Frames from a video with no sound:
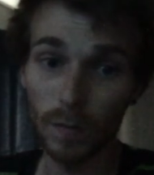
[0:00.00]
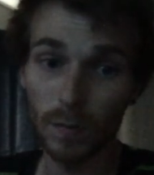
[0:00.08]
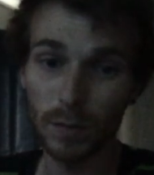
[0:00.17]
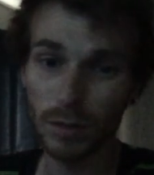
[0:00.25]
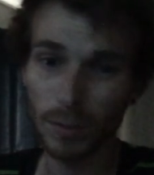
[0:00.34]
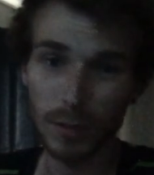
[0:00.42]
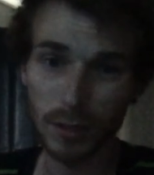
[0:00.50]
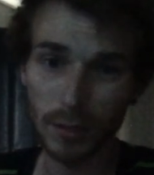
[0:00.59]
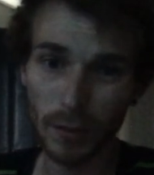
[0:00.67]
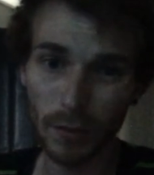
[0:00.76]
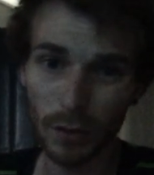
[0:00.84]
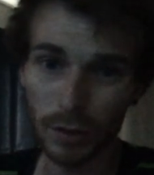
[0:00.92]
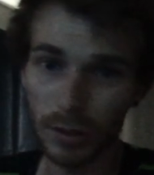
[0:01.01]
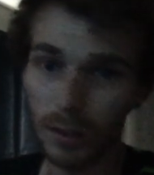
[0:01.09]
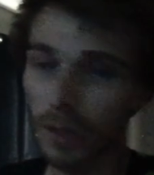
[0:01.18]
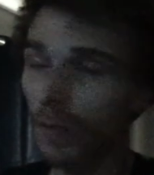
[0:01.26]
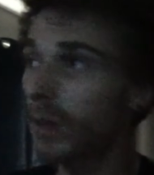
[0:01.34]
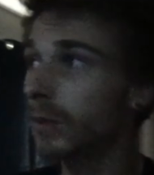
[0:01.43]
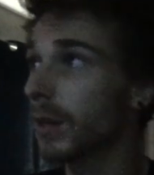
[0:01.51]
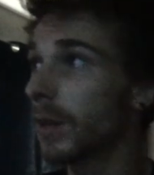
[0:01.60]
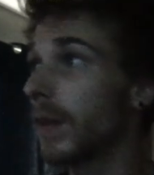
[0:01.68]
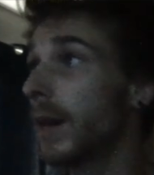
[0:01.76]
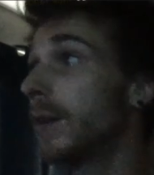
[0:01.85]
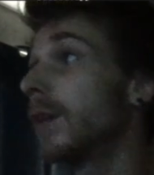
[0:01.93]
specific versions and things like
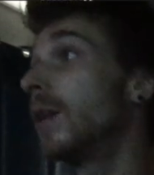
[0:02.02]
that.